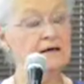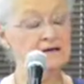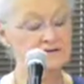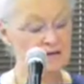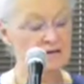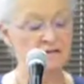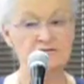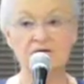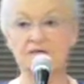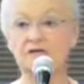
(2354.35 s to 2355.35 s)
I say
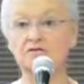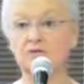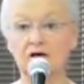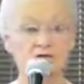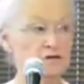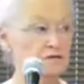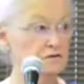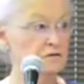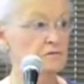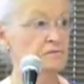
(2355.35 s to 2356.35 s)
this in the introduction
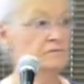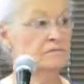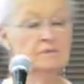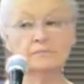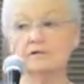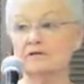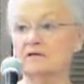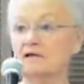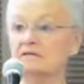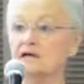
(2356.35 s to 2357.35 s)
to the book
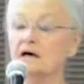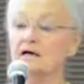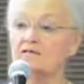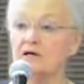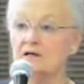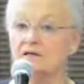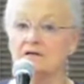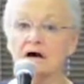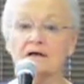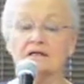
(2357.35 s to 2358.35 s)
that Gina and
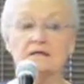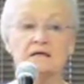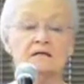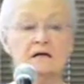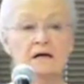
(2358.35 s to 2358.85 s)
Donna did.